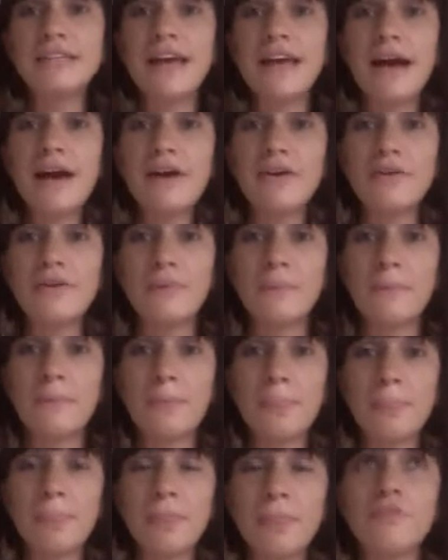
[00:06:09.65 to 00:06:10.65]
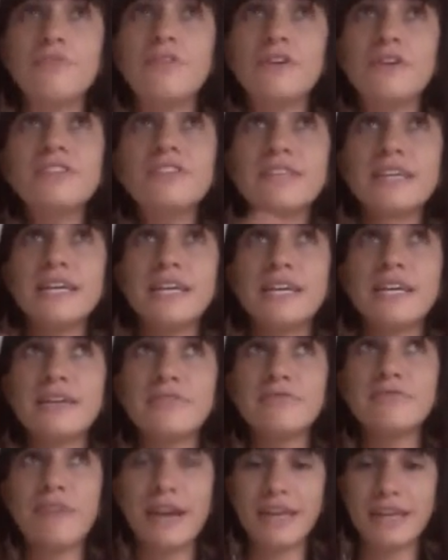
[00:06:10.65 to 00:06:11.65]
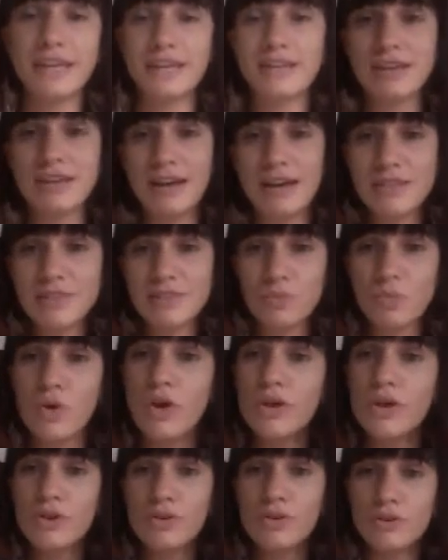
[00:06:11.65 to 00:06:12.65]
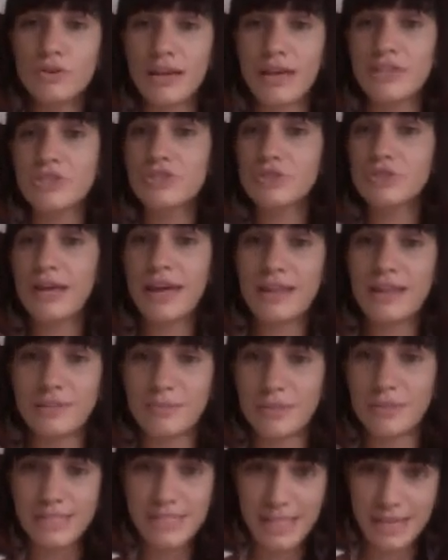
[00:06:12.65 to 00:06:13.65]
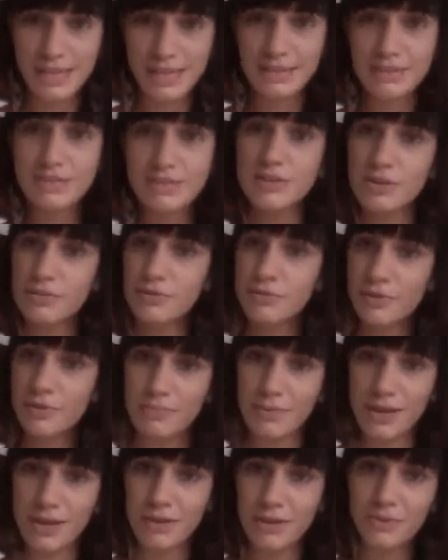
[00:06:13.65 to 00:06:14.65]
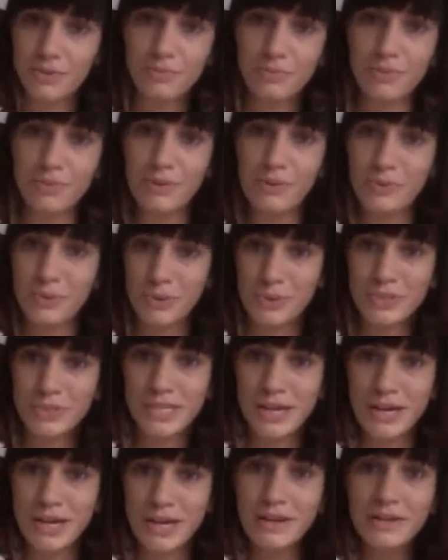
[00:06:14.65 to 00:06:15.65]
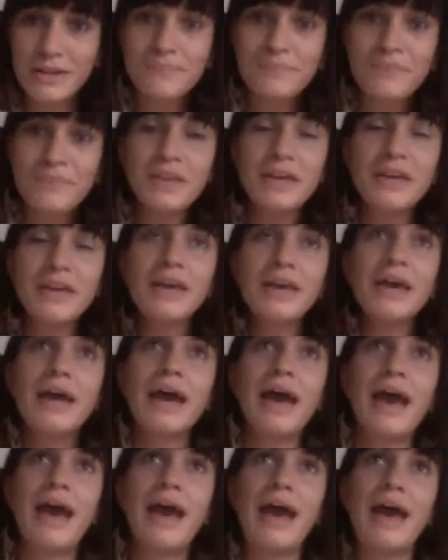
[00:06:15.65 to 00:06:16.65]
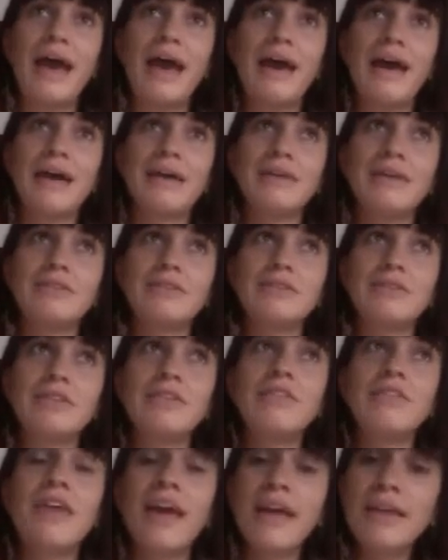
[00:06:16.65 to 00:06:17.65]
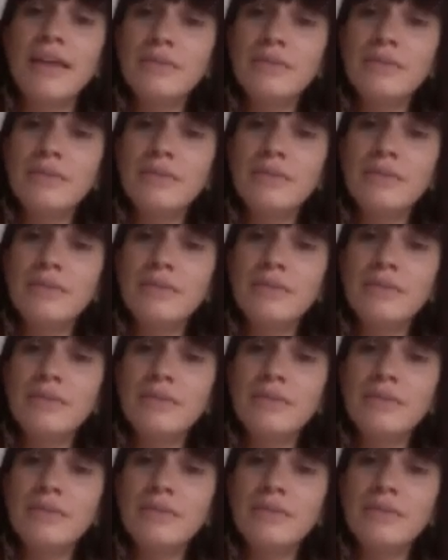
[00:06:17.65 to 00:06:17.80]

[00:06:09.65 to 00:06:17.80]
out, firstly, recognize what your natural element is. So for me, it would be water. And then